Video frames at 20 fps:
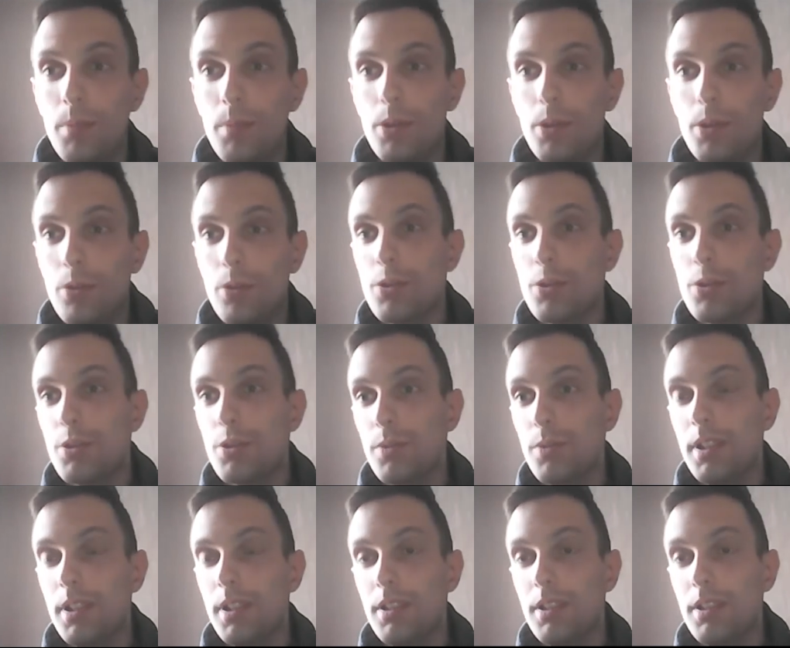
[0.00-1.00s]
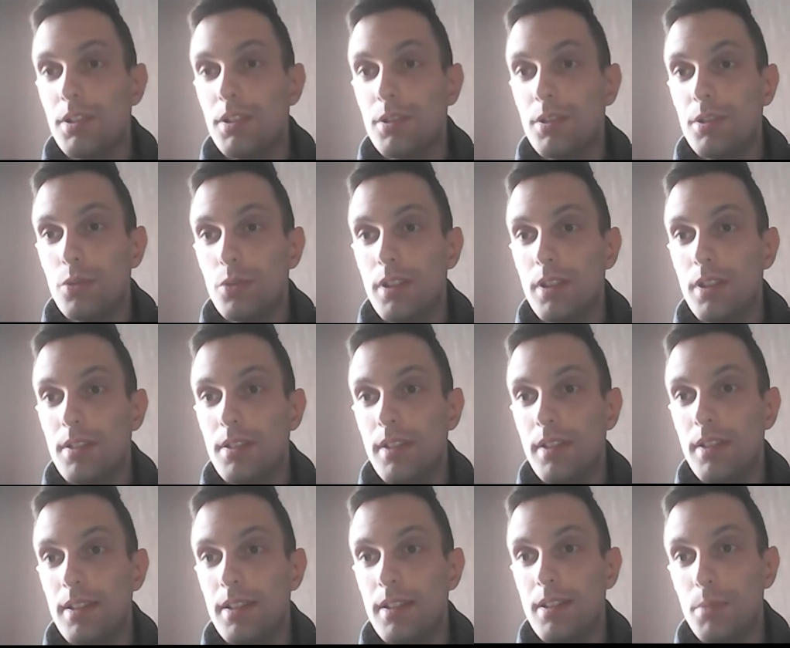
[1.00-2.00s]
because we need to
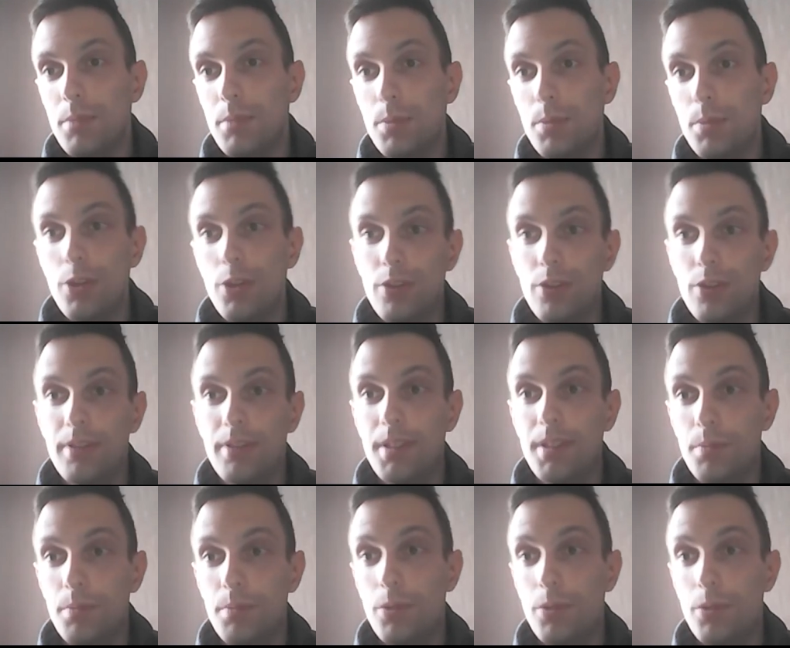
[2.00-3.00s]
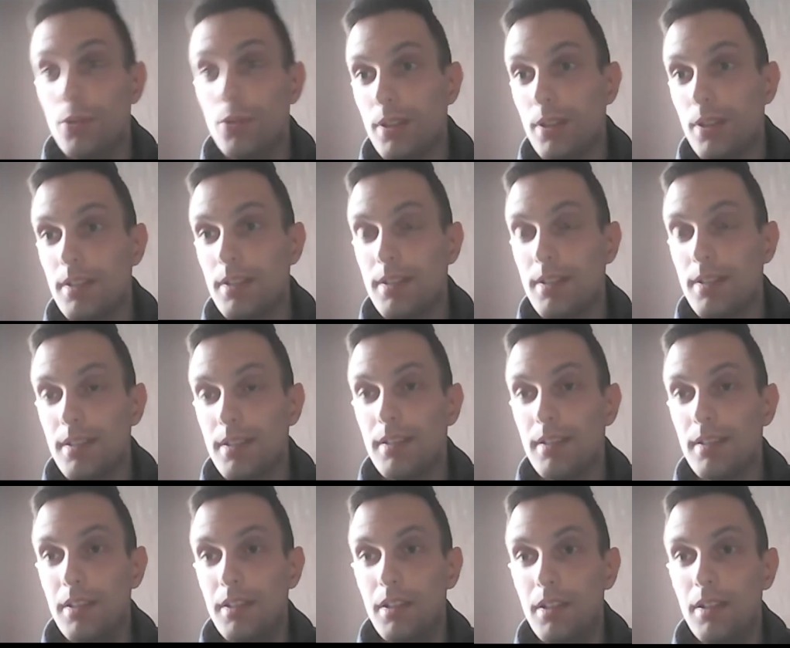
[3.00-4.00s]
construct some special risk products
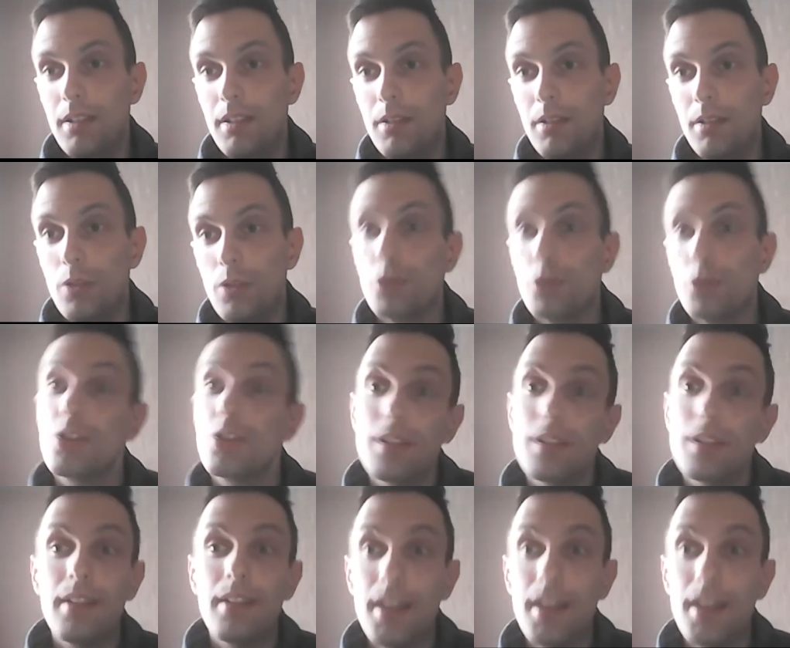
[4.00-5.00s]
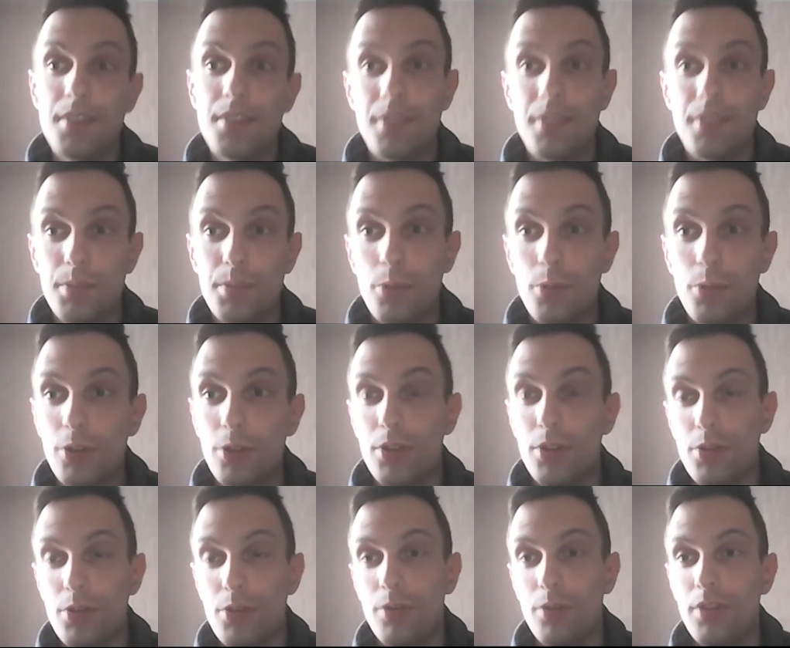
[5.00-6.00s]
or generalized risk
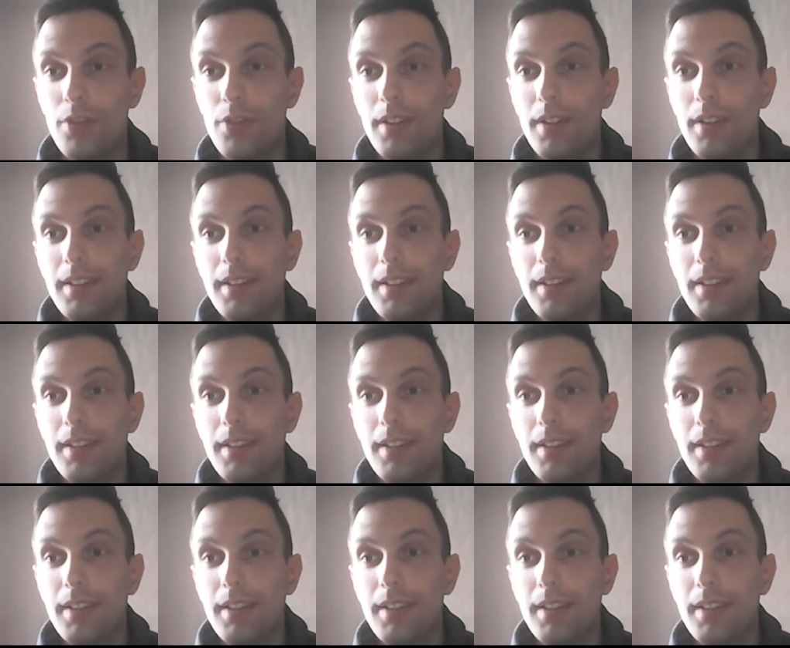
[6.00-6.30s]
products of